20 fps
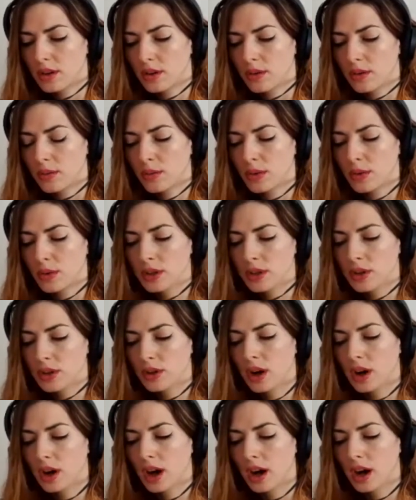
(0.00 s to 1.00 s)
when your
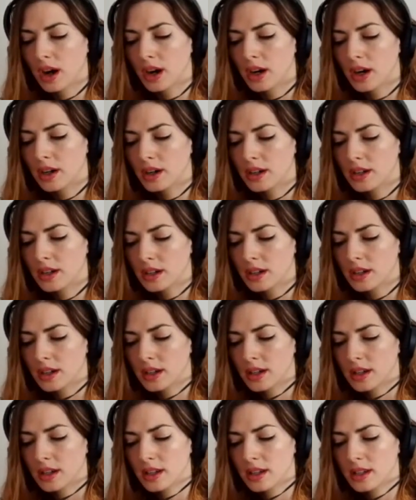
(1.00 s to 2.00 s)
heart
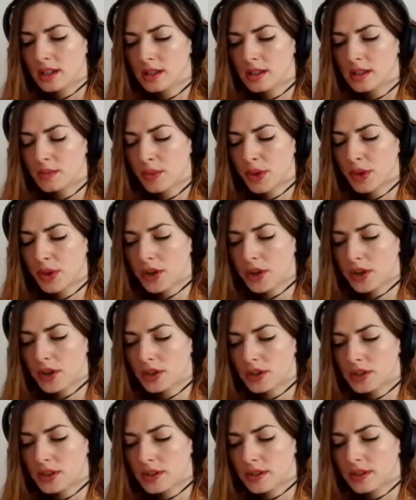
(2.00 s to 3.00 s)
is
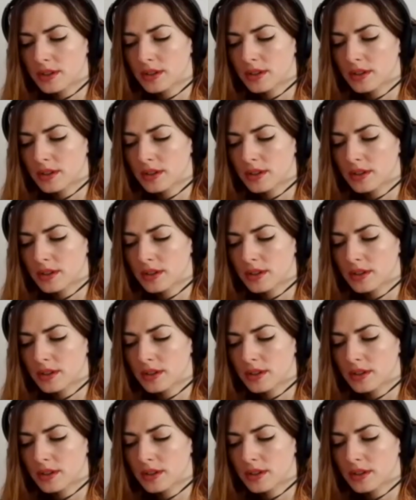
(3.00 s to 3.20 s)
pierced?